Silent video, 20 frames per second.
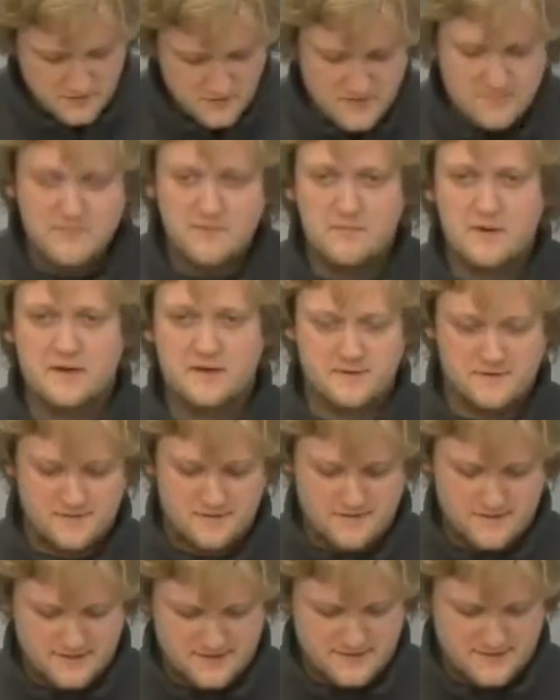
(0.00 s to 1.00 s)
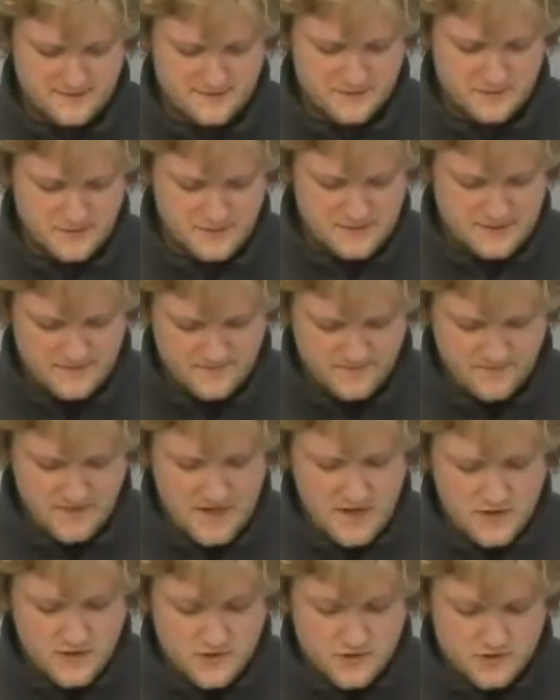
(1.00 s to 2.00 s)
with me by now. This is good.
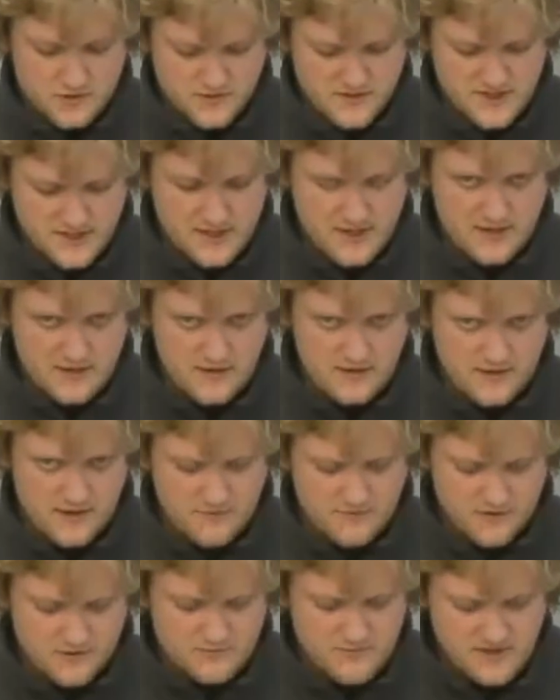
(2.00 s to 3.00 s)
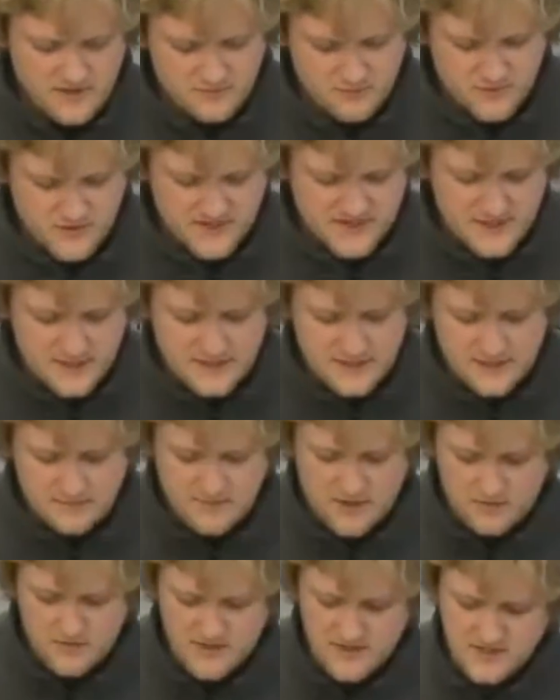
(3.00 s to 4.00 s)
So today I will be presenting my
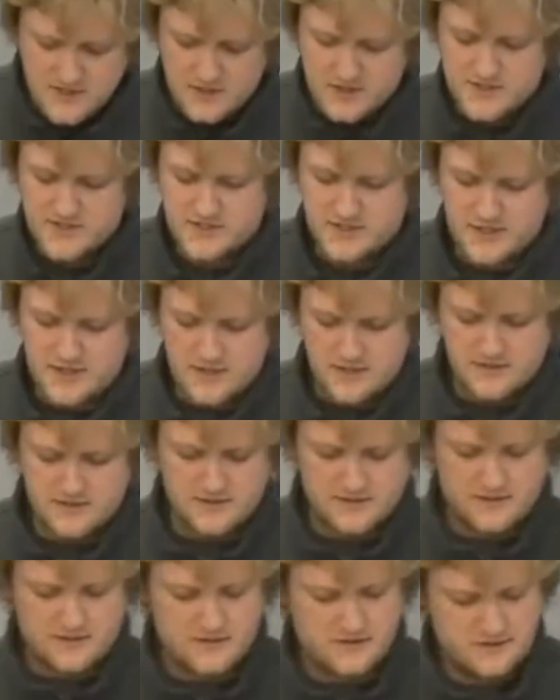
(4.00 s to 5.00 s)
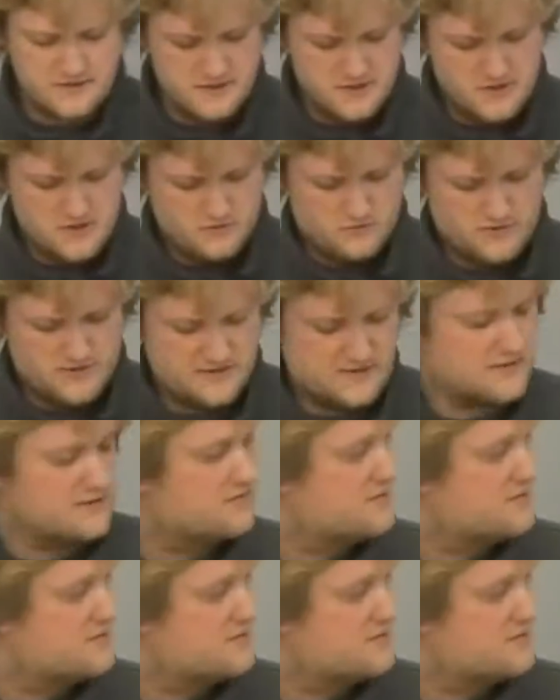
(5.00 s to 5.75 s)
results on reductive